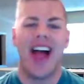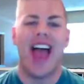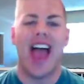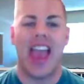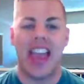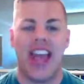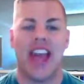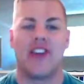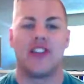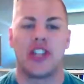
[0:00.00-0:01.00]
8
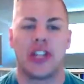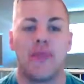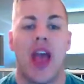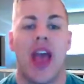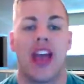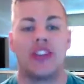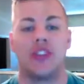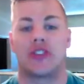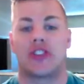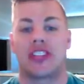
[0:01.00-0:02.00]
energy to deal
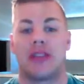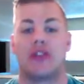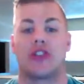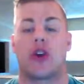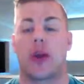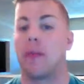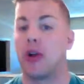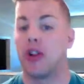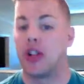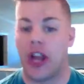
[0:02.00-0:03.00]
6 damage to target
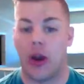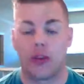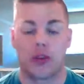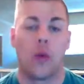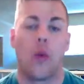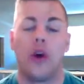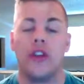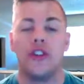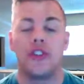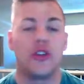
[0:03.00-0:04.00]
player. It's a
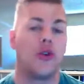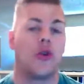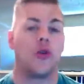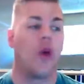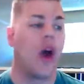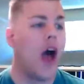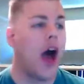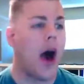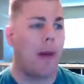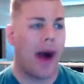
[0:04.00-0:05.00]
1/2.
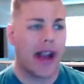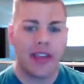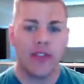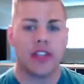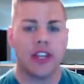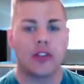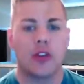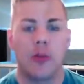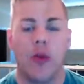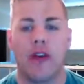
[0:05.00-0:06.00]
I give this thing a
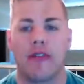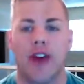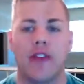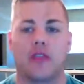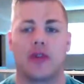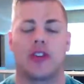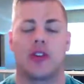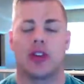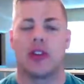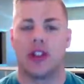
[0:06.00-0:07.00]
2.5 because there's
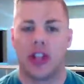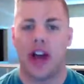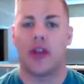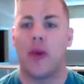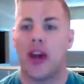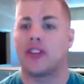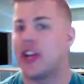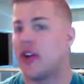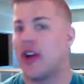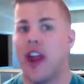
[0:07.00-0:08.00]
a lot of ways to
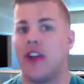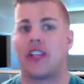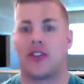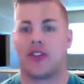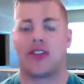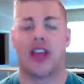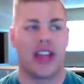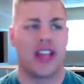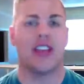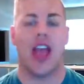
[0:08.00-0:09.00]
generate energy in this set.
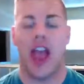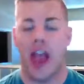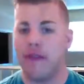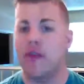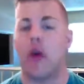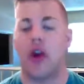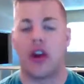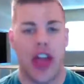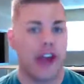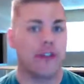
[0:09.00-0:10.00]
It's everywhere in
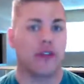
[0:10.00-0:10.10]
every